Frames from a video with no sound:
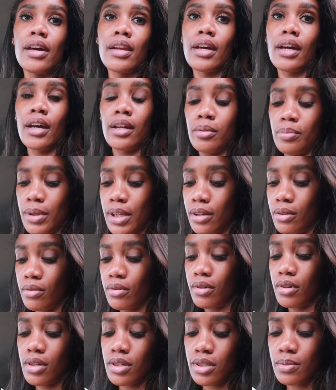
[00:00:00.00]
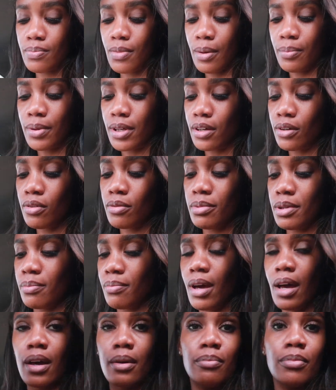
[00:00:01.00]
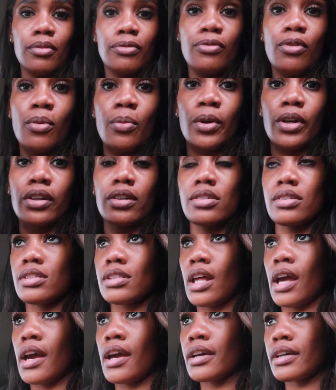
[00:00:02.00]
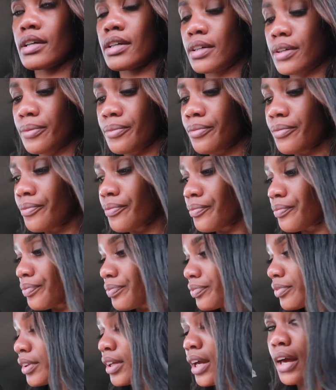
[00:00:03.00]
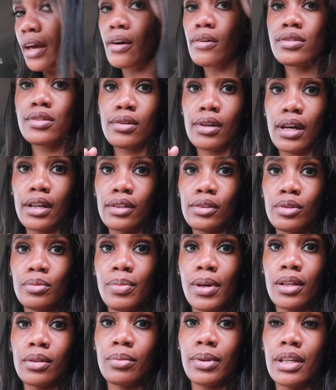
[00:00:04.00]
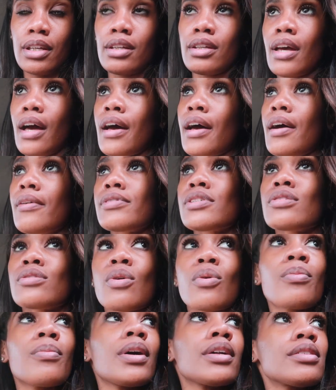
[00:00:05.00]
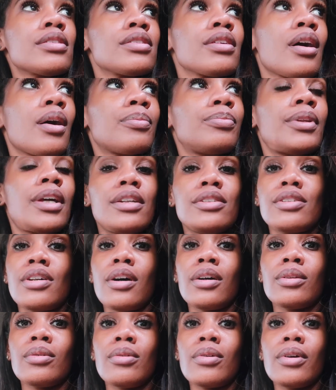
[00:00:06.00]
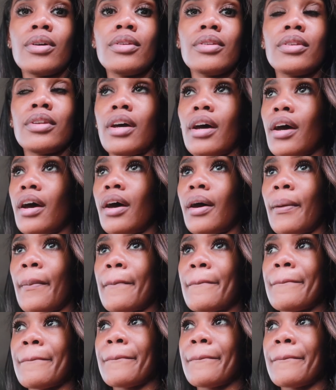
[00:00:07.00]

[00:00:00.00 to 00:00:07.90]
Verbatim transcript: And I got a bagel because my bagel be my before work snack. I also gotta do better with eat. I have so much to update y'all on that,